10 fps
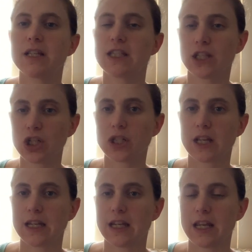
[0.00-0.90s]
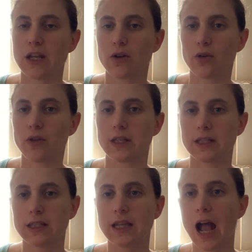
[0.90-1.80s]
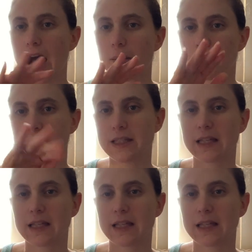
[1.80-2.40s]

stitches I need on the top